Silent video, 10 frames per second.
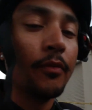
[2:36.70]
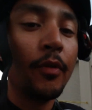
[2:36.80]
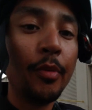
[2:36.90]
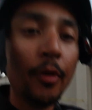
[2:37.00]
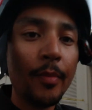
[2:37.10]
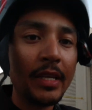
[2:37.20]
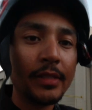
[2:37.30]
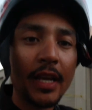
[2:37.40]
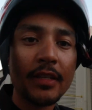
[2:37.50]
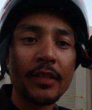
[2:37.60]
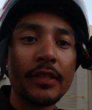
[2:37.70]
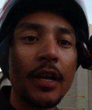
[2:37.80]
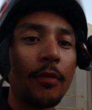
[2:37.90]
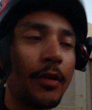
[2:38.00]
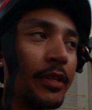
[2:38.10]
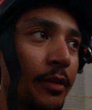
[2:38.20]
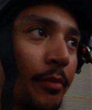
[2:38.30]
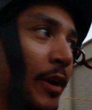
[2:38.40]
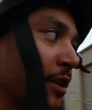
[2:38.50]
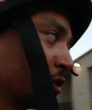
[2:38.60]
If we pull base gaskets out, race
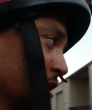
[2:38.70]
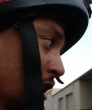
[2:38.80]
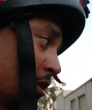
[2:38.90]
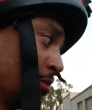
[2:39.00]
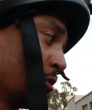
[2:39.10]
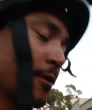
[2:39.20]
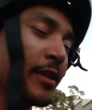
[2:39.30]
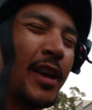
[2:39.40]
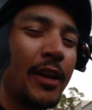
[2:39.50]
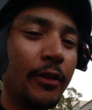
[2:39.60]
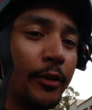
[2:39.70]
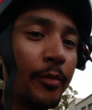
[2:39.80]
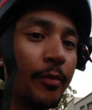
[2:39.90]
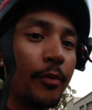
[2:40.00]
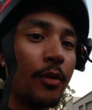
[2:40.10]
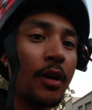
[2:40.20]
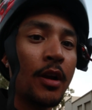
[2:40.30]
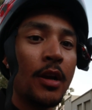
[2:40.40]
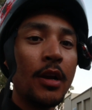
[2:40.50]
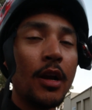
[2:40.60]
compression, I could port the head a little bit
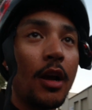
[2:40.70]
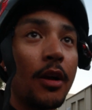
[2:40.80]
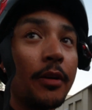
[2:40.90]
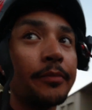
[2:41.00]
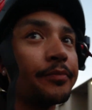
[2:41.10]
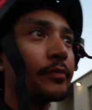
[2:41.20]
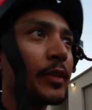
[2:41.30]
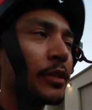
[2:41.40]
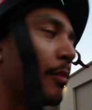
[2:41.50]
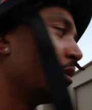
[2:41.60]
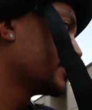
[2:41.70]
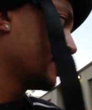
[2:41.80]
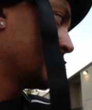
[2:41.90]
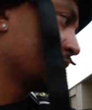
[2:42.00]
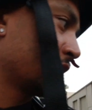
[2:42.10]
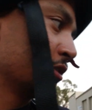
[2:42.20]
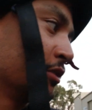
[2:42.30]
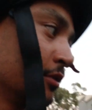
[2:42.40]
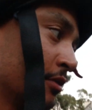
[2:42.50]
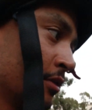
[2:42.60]
more. There's a bunch of things I
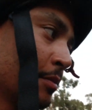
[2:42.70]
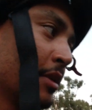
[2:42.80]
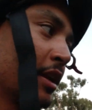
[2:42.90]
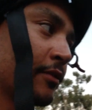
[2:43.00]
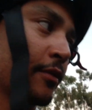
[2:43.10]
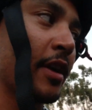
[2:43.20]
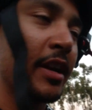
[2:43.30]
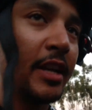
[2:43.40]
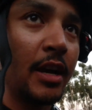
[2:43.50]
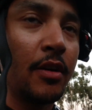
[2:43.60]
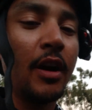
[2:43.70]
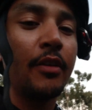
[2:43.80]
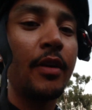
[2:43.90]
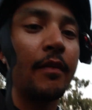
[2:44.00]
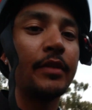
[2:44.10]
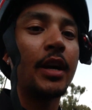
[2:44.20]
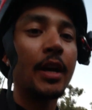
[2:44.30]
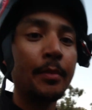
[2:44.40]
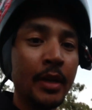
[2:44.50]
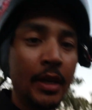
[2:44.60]
can do, but as for right now, I don't have
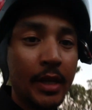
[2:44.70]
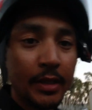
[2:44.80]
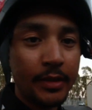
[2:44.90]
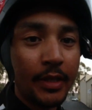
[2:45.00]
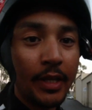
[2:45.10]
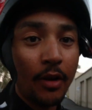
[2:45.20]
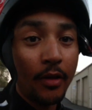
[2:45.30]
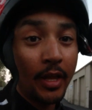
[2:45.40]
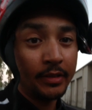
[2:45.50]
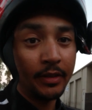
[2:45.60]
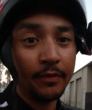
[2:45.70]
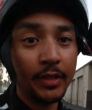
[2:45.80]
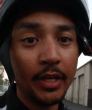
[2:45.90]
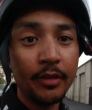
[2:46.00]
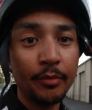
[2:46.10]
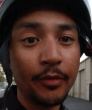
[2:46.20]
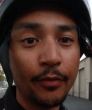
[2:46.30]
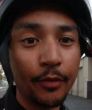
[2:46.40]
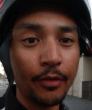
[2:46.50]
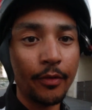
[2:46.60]
time to get all that stuff done
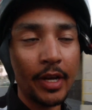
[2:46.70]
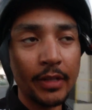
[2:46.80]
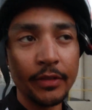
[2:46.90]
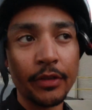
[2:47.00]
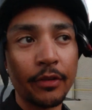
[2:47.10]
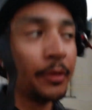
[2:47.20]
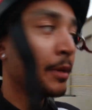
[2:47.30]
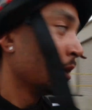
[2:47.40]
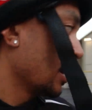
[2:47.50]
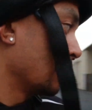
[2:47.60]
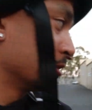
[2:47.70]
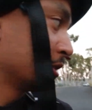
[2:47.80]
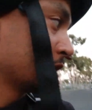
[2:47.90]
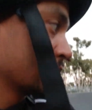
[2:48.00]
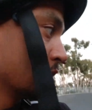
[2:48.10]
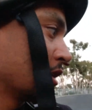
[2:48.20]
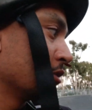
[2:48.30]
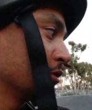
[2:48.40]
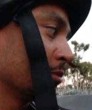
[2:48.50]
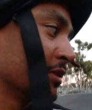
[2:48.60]
before the race, so I'm just gonna go out
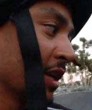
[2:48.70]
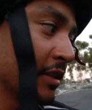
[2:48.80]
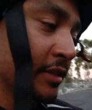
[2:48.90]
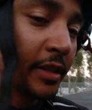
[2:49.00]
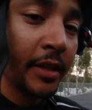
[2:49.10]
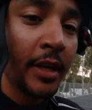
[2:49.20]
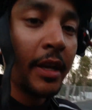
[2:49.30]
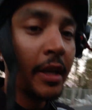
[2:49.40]
and do some testing